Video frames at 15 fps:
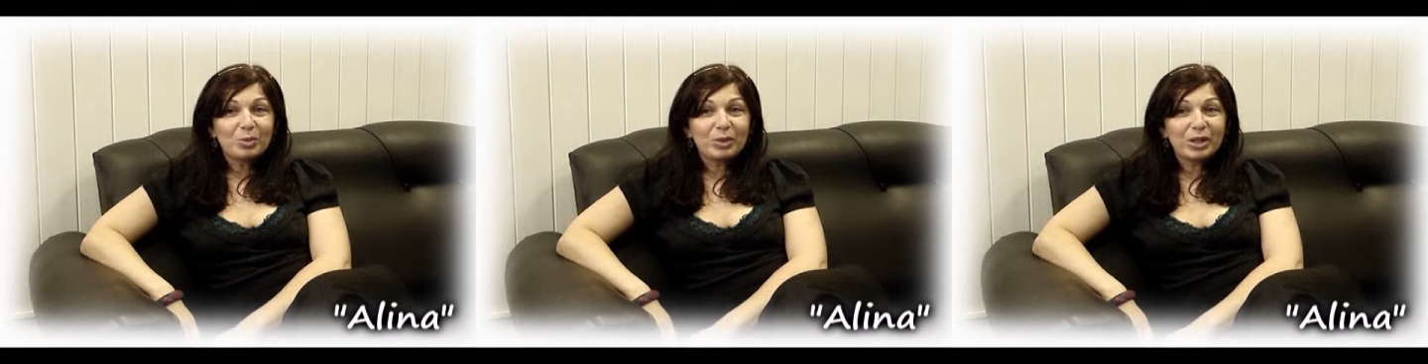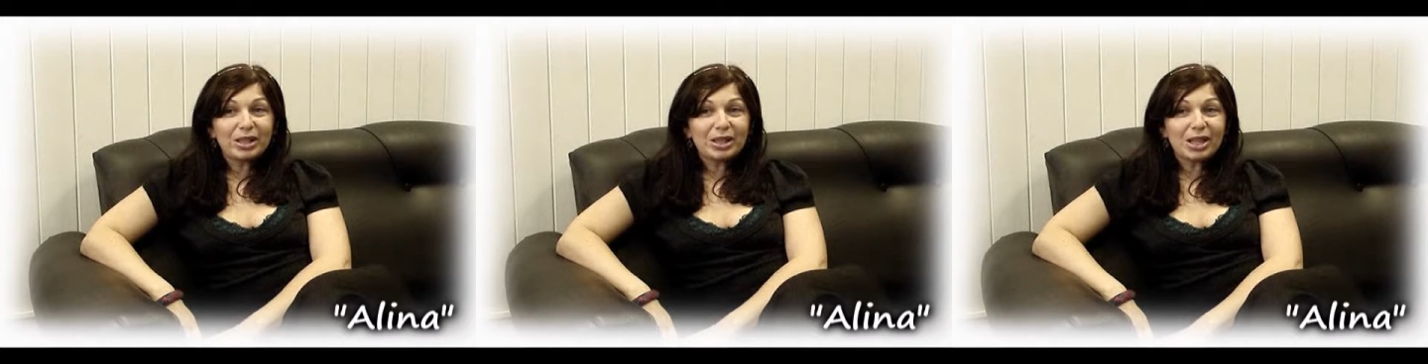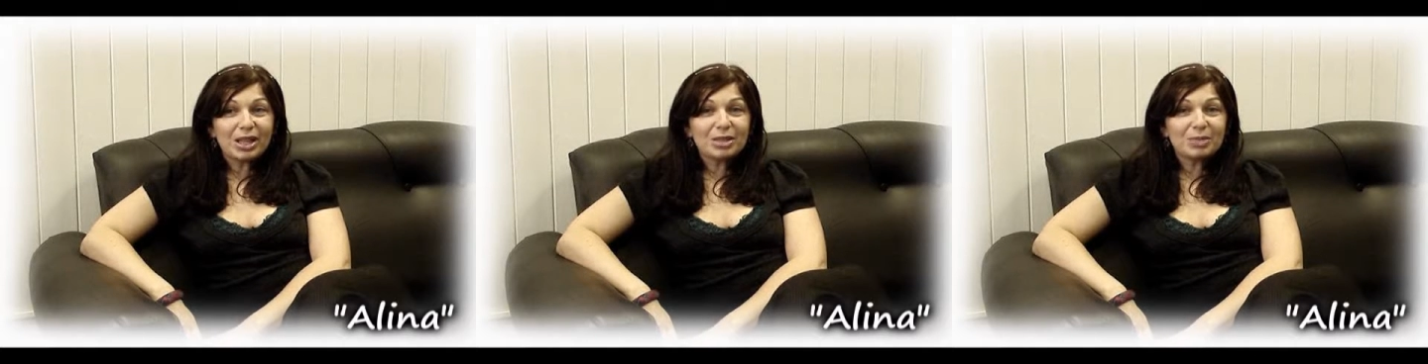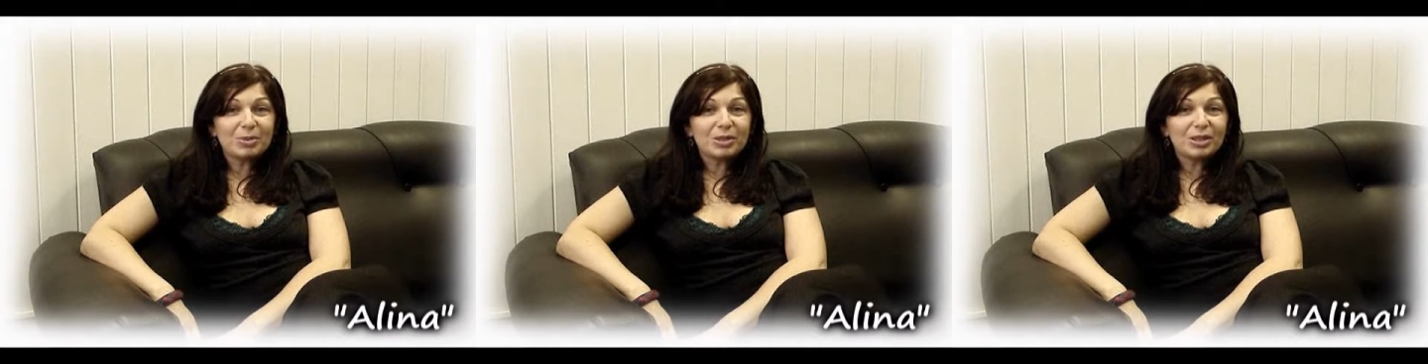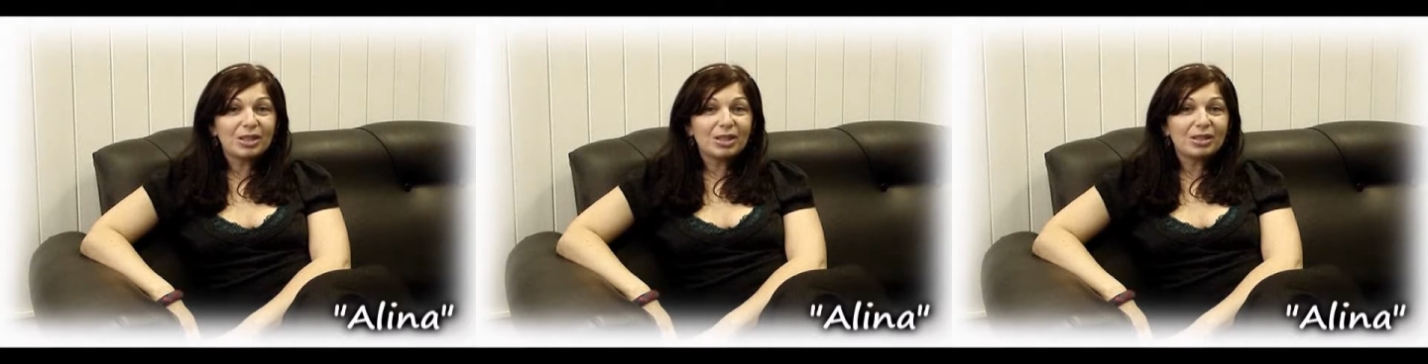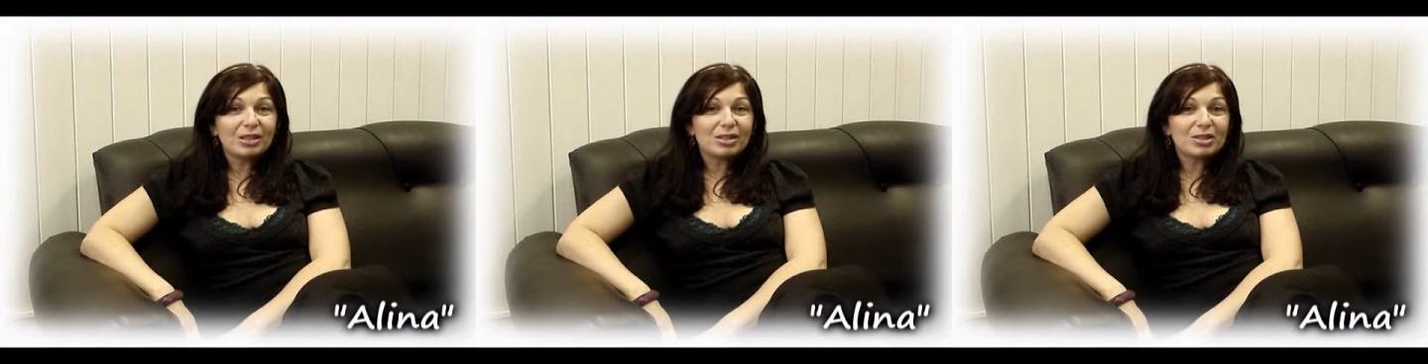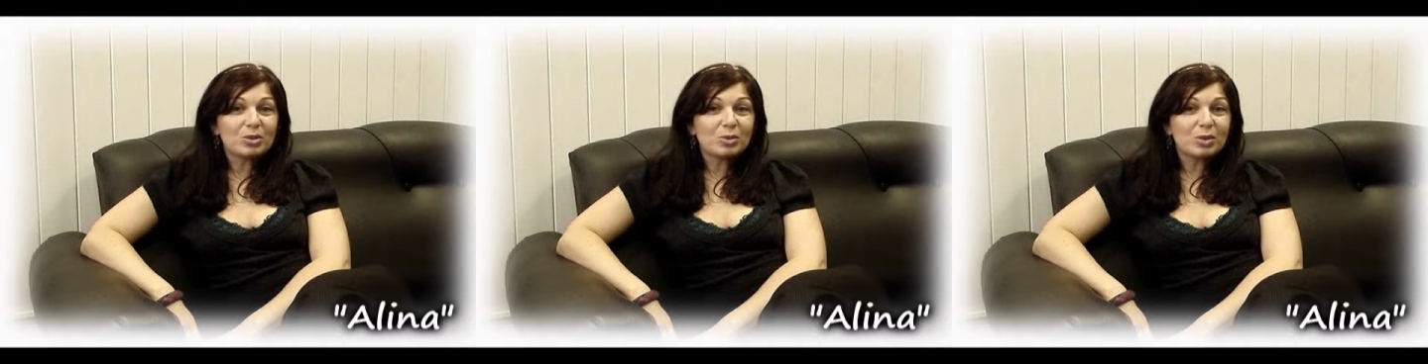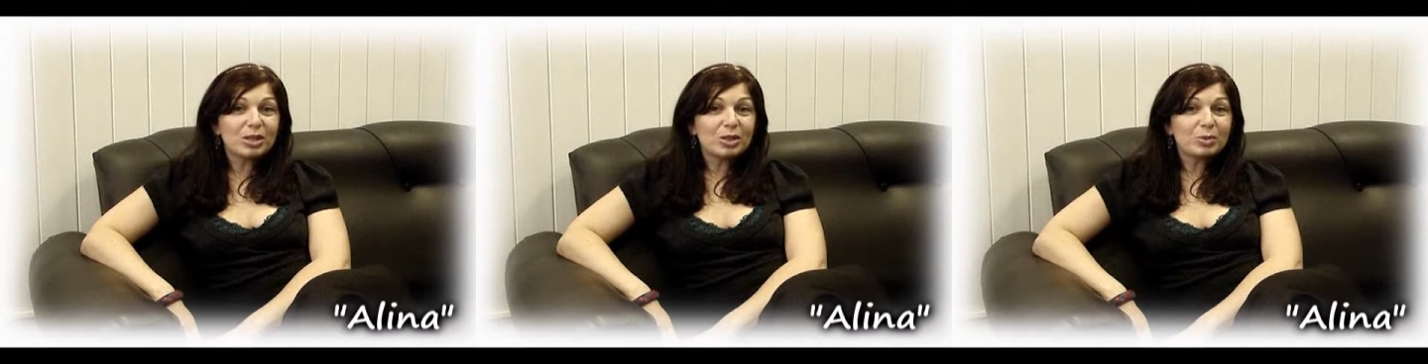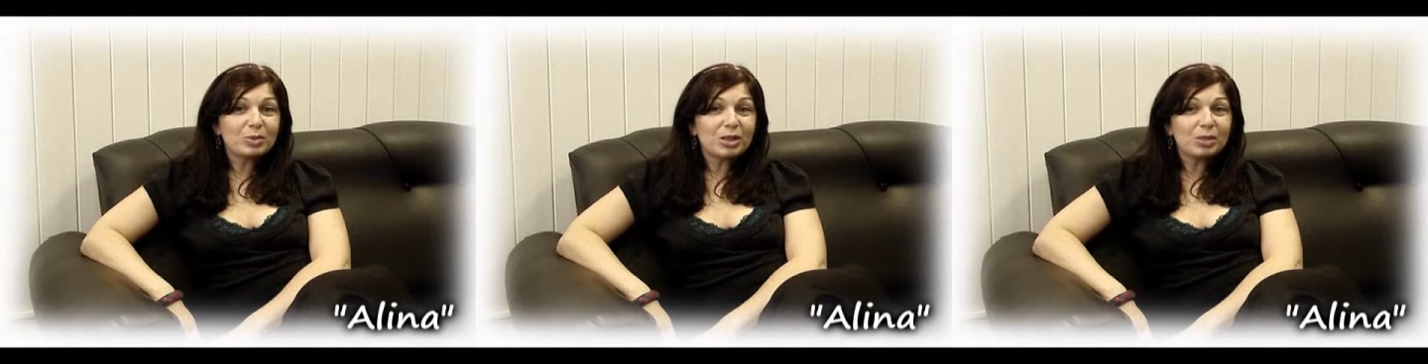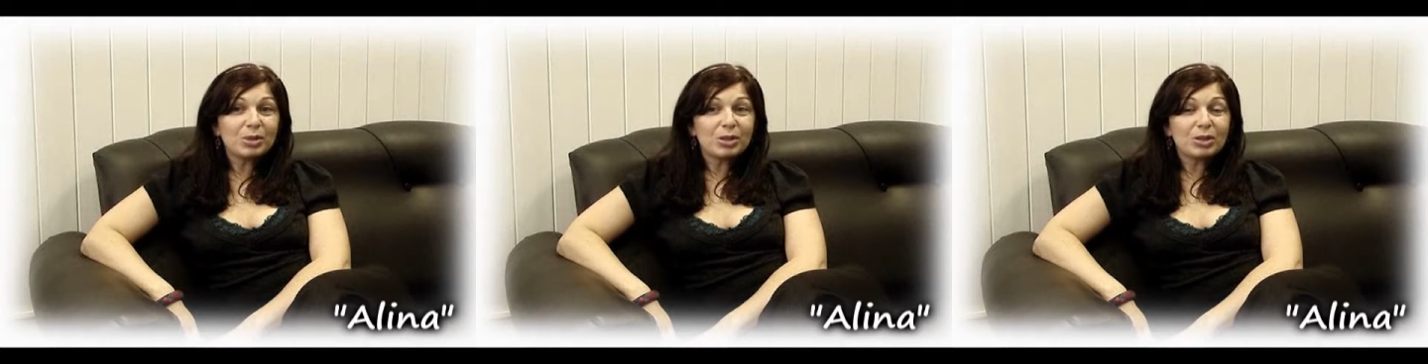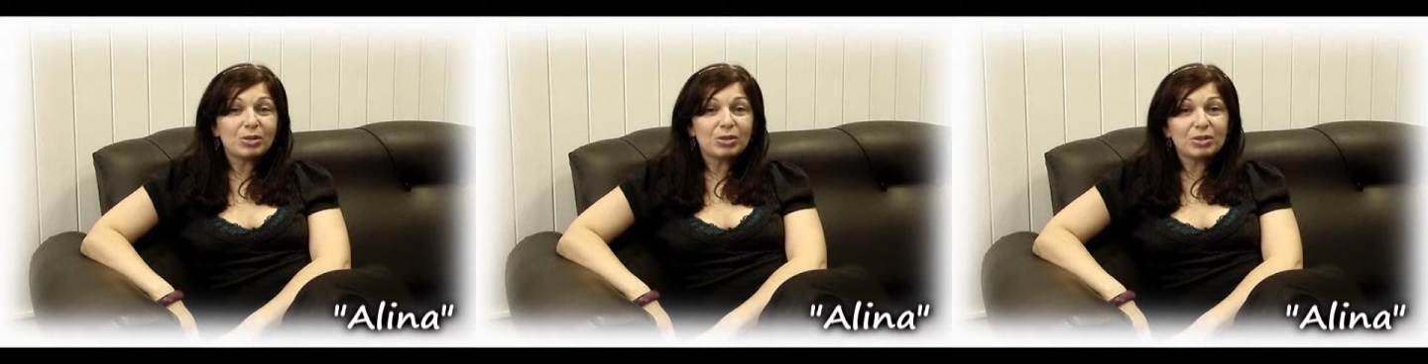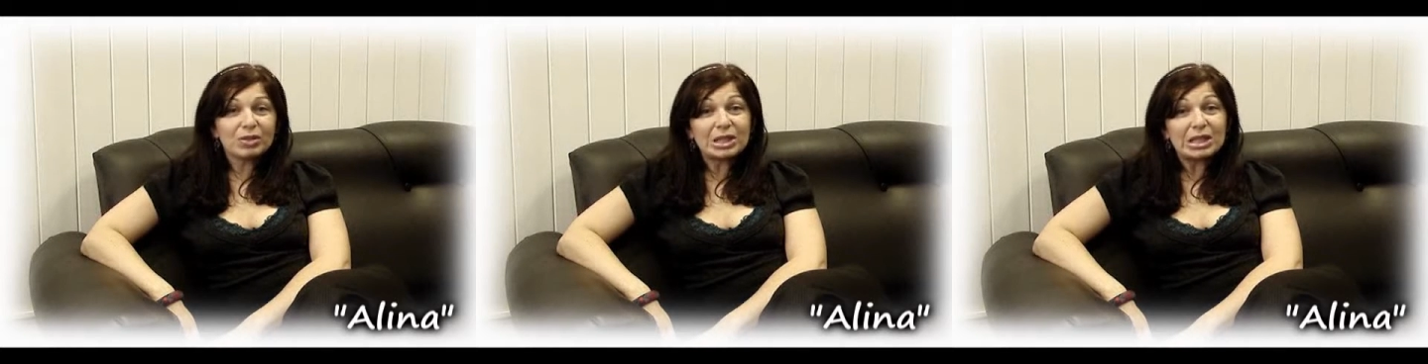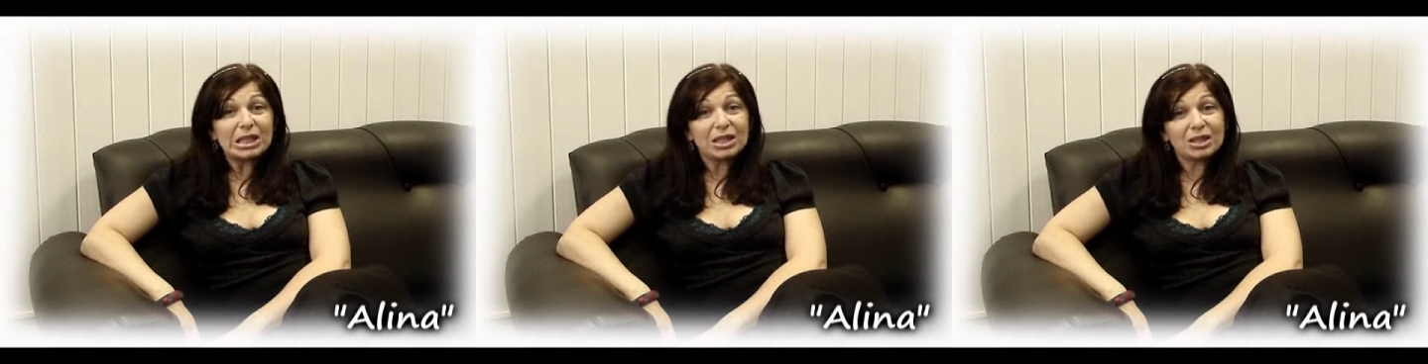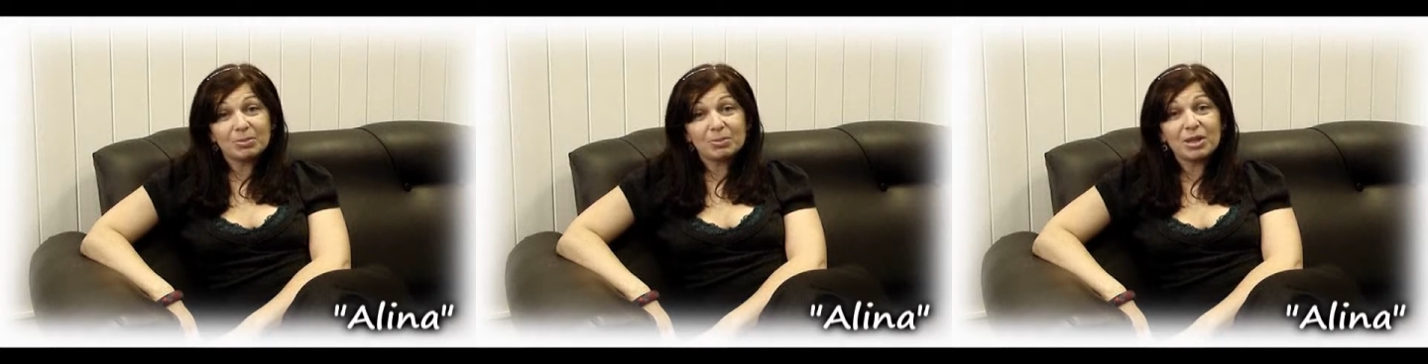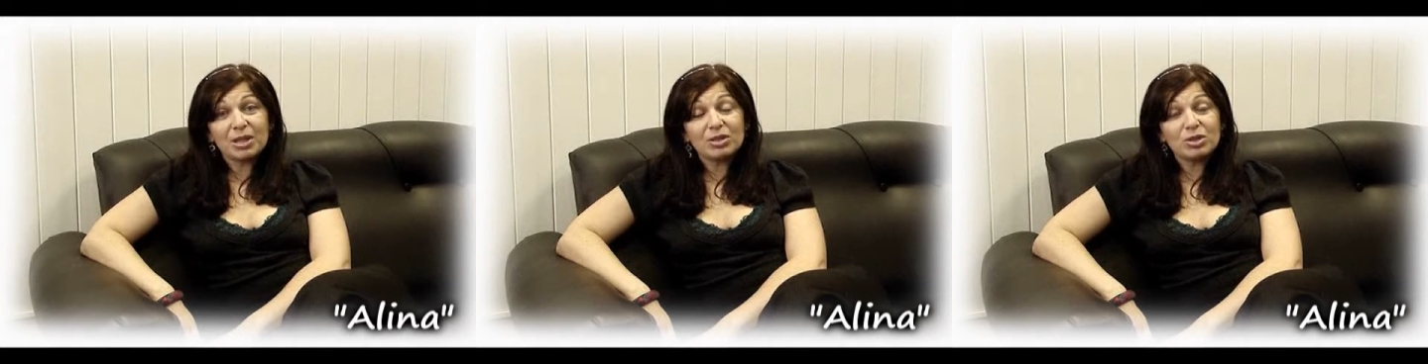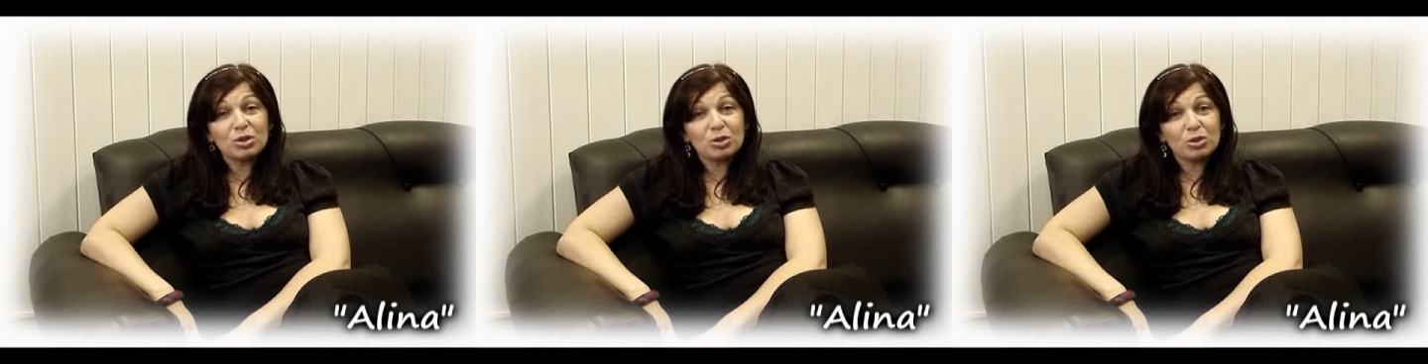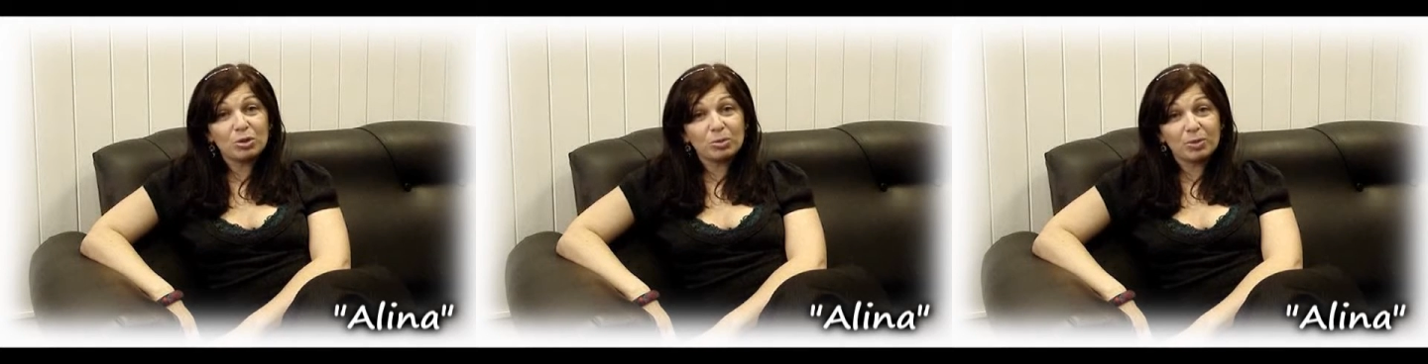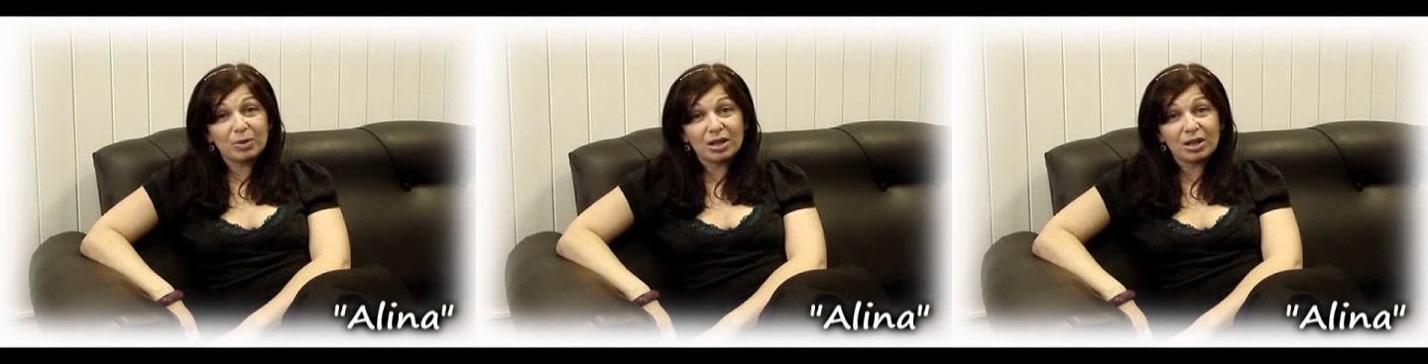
Well, I speak English quite well because it's my job.